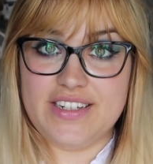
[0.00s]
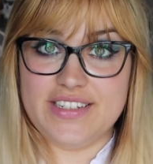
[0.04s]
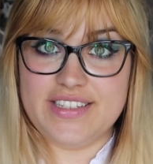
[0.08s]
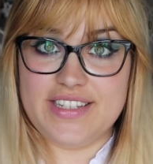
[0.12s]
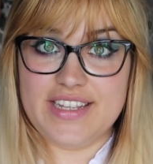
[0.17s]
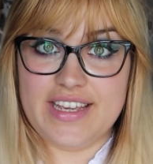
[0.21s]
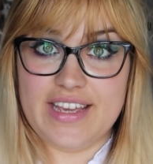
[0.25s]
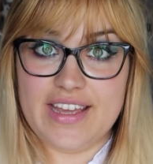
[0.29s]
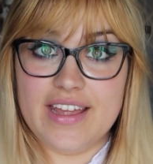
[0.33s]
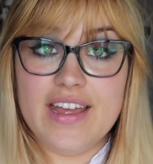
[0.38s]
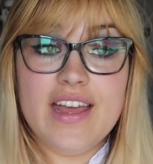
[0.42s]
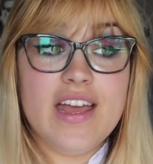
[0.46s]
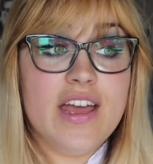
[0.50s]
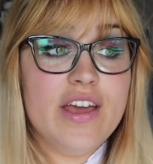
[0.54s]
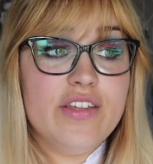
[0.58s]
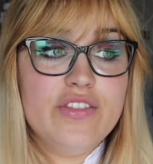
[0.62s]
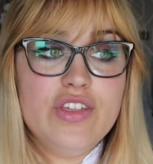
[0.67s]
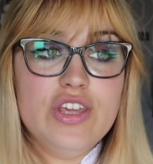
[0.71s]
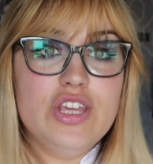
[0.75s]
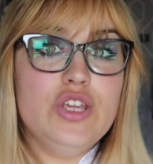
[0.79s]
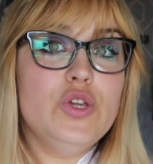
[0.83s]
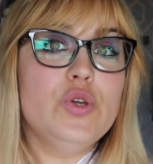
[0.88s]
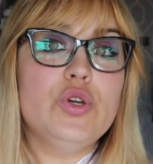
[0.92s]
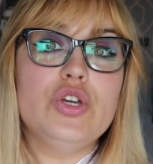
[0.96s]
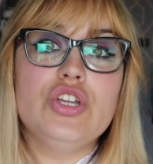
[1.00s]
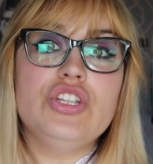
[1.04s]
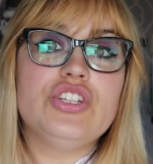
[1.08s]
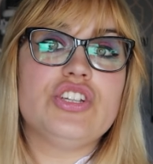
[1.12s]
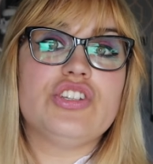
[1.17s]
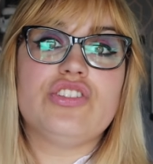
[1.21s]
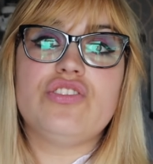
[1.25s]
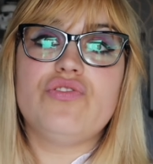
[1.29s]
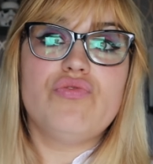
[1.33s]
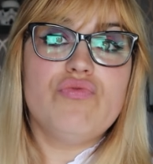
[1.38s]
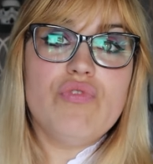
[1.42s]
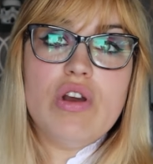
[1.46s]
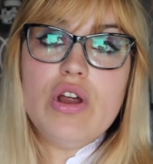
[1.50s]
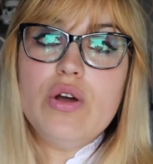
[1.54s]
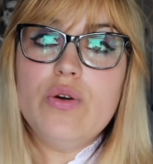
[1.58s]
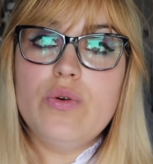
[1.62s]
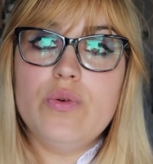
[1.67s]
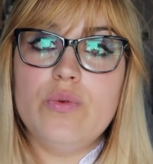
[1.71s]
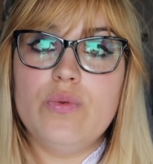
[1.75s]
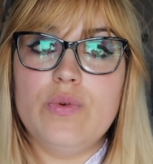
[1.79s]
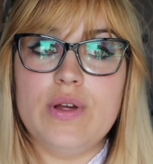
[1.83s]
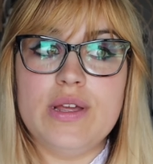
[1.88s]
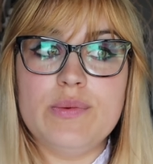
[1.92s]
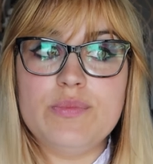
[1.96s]
idea that you can just
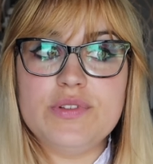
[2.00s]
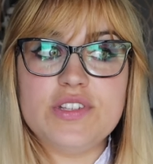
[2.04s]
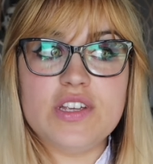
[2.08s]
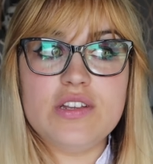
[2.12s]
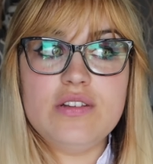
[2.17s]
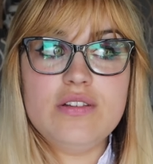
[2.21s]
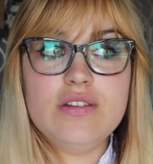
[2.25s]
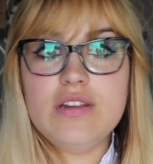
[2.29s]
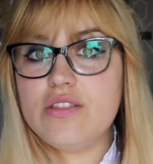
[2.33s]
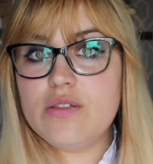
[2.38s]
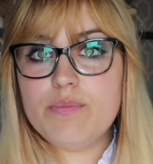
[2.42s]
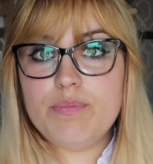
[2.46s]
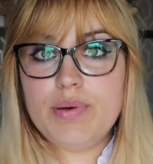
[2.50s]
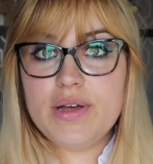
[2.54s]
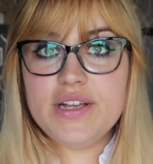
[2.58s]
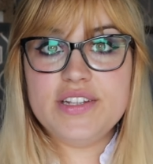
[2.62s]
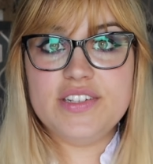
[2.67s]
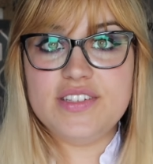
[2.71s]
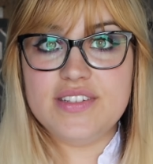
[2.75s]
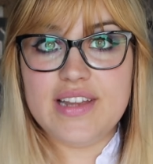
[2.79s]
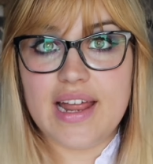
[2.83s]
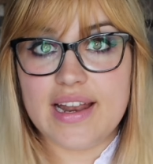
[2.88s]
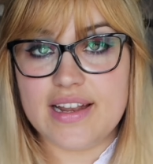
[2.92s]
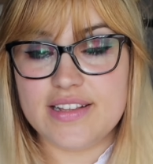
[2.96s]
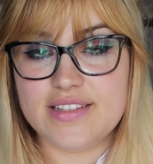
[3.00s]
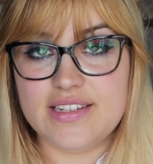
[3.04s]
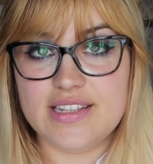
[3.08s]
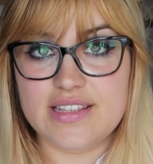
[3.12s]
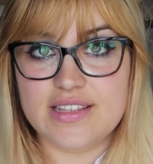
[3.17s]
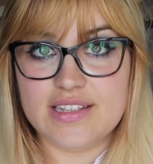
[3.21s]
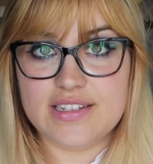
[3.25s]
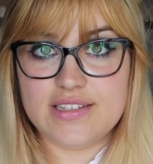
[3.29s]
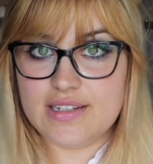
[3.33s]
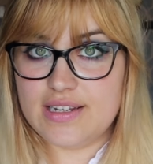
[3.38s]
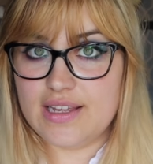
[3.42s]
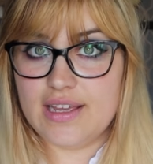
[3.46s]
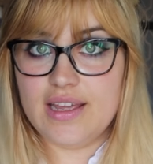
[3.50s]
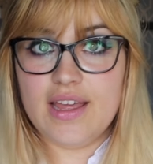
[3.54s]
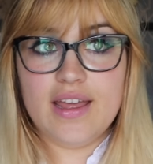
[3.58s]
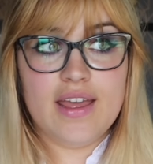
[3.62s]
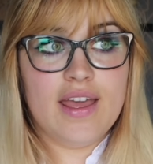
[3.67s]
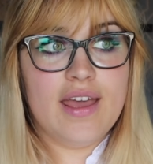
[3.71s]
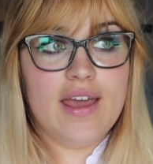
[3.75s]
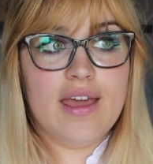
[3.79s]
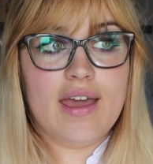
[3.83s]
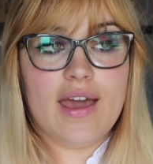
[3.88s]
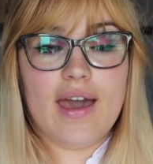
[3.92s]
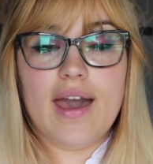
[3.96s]
throw "it was another personality that did it"
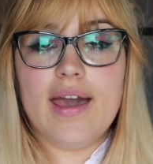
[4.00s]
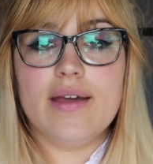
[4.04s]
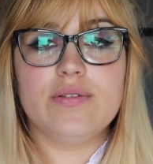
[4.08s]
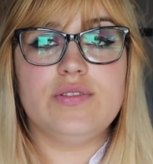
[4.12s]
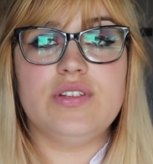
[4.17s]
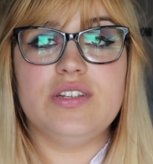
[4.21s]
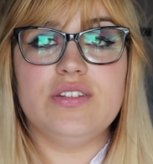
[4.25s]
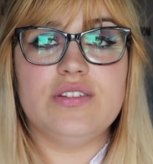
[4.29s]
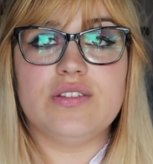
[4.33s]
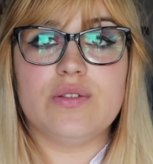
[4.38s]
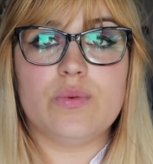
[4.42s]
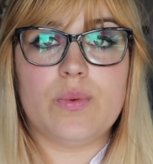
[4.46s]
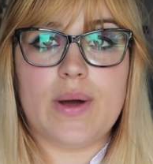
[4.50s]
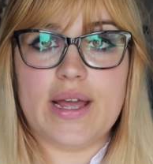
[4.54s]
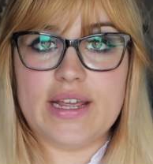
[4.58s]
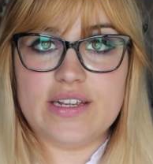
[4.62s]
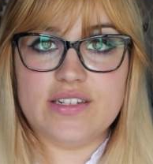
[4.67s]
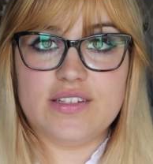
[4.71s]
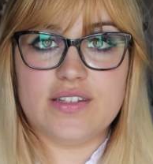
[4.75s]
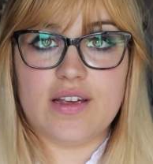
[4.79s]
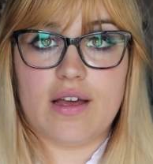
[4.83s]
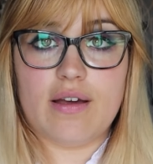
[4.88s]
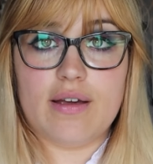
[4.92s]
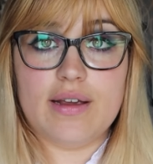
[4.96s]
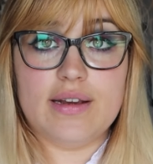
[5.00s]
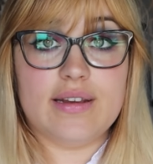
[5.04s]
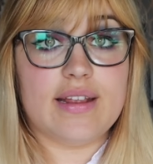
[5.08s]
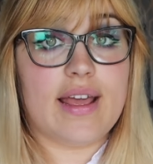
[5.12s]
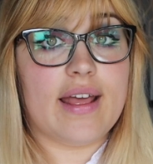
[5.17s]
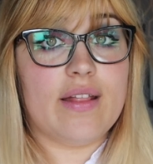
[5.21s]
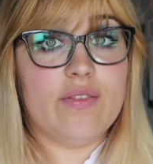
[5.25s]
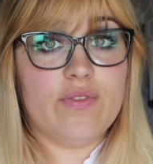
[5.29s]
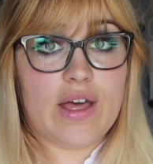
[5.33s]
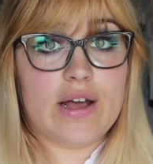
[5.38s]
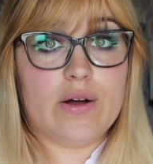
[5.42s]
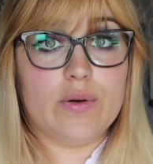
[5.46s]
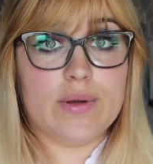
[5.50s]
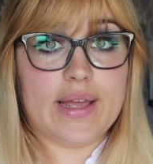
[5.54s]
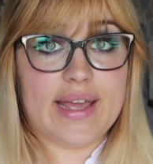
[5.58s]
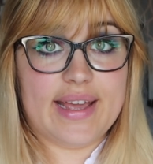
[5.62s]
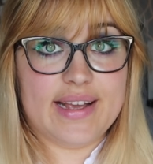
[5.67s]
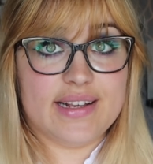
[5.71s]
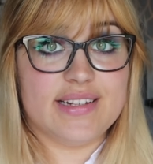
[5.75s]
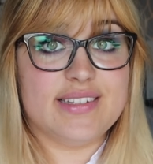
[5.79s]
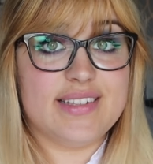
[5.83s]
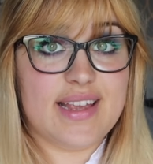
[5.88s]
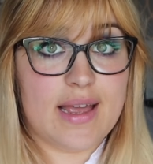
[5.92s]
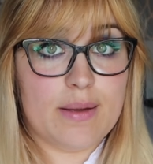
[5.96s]
out into the wayside and that'll
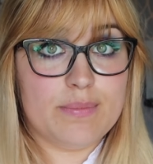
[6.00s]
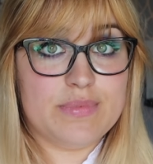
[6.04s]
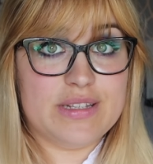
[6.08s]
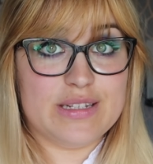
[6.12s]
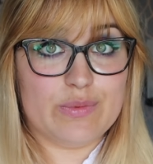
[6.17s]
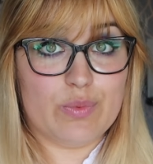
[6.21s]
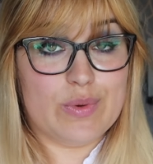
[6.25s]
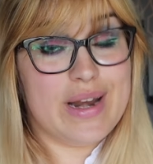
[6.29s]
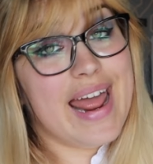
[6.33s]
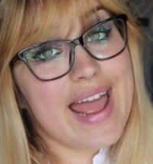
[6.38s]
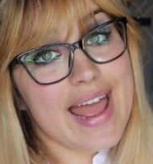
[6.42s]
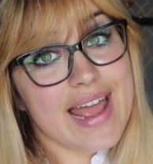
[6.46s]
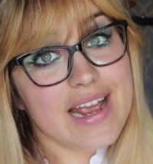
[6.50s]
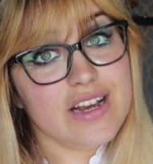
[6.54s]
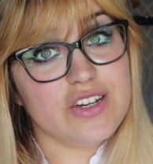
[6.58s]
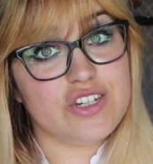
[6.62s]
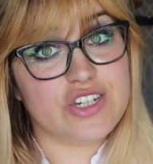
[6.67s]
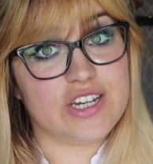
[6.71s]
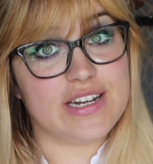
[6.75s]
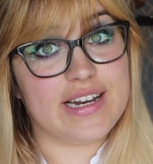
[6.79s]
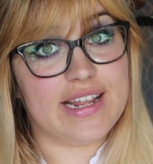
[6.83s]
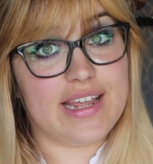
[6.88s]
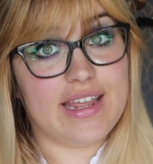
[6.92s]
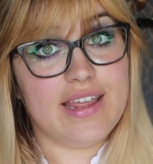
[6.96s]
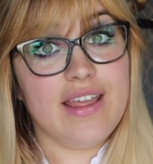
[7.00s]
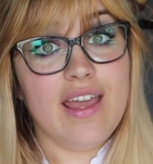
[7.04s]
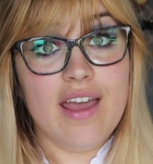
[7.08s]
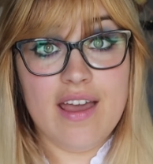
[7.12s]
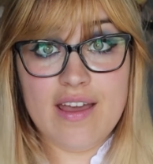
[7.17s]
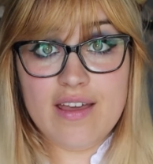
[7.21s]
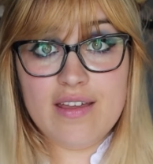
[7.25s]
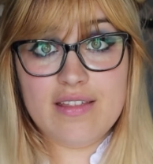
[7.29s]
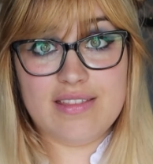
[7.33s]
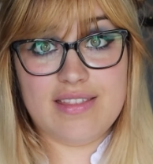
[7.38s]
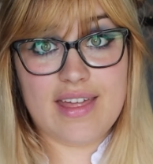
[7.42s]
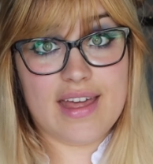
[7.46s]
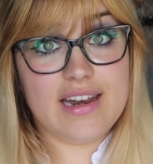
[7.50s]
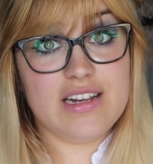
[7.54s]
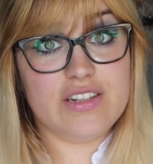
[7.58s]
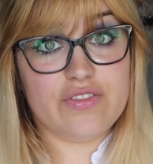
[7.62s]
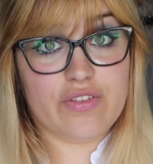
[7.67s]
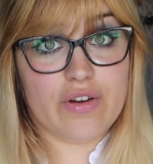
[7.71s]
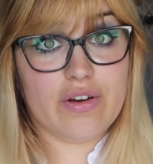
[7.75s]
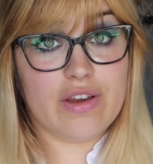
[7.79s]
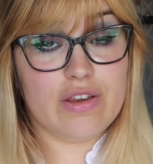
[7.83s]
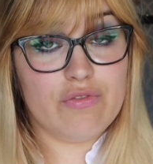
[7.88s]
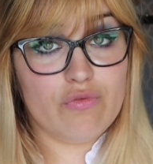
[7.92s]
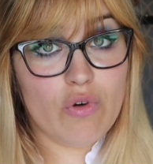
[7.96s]
get accepted. But actually, that is
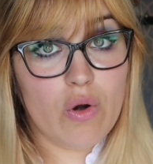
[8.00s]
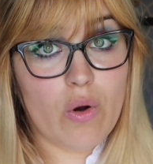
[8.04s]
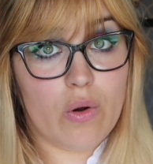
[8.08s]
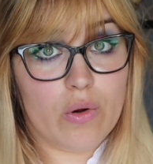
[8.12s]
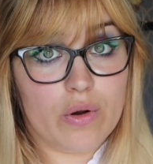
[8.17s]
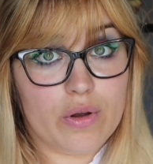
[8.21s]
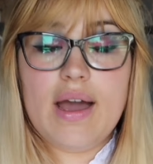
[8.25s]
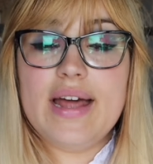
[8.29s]
very wrong.